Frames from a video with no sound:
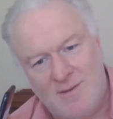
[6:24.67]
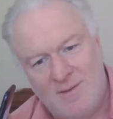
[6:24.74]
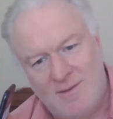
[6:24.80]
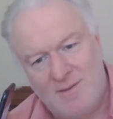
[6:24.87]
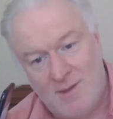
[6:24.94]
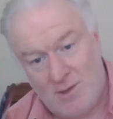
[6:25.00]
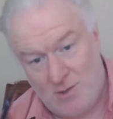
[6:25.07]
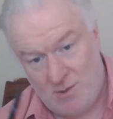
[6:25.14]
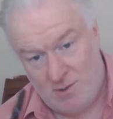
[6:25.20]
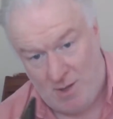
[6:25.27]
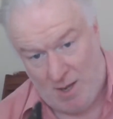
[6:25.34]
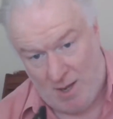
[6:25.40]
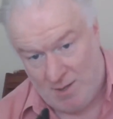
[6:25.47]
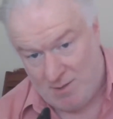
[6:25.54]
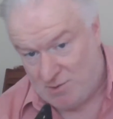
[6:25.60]
that
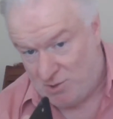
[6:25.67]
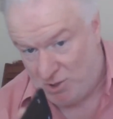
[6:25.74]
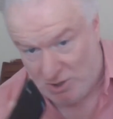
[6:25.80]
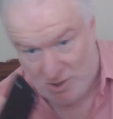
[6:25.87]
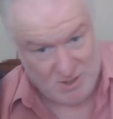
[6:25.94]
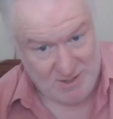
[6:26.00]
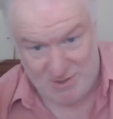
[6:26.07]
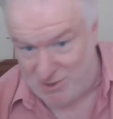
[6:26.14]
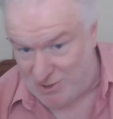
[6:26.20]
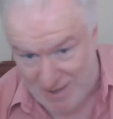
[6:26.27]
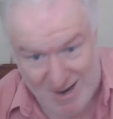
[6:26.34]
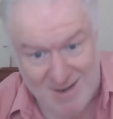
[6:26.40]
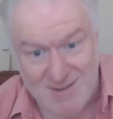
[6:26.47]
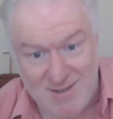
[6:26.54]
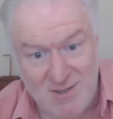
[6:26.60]
has suddenly
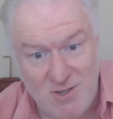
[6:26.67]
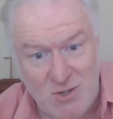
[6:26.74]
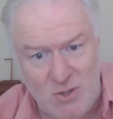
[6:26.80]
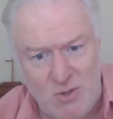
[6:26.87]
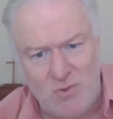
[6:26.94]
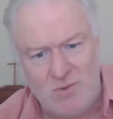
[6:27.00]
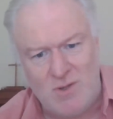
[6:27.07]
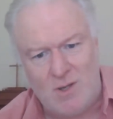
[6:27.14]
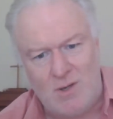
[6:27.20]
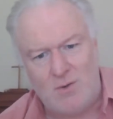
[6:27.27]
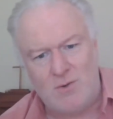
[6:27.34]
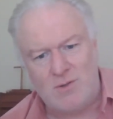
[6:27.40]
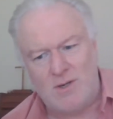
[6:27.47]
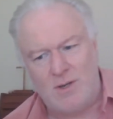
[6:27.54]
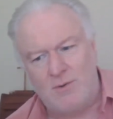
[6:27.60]
started during the
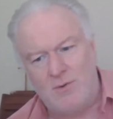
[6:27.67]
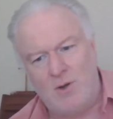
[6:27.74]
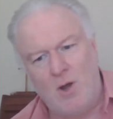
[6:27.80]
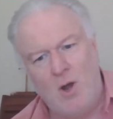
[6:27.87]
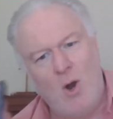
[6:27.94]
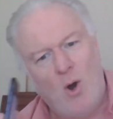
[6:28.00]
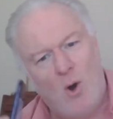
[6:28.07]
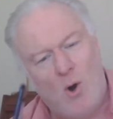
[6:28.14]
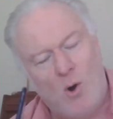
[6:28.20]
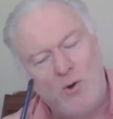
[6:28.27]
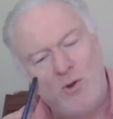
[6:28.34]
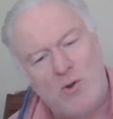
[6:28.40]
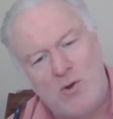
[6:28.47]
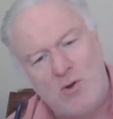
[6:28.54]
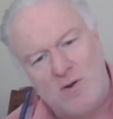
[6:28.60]
lockdown, or
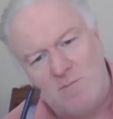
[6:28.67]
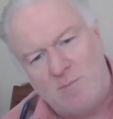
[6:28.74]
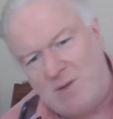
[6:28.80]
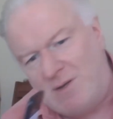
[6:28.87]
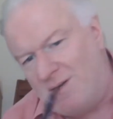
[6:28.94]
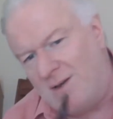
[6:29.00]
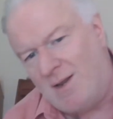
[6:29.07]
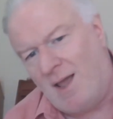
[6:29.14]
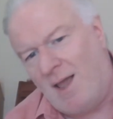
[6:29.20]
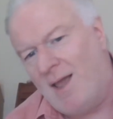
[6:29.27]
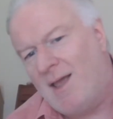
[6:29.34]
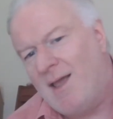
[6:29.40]
it could have been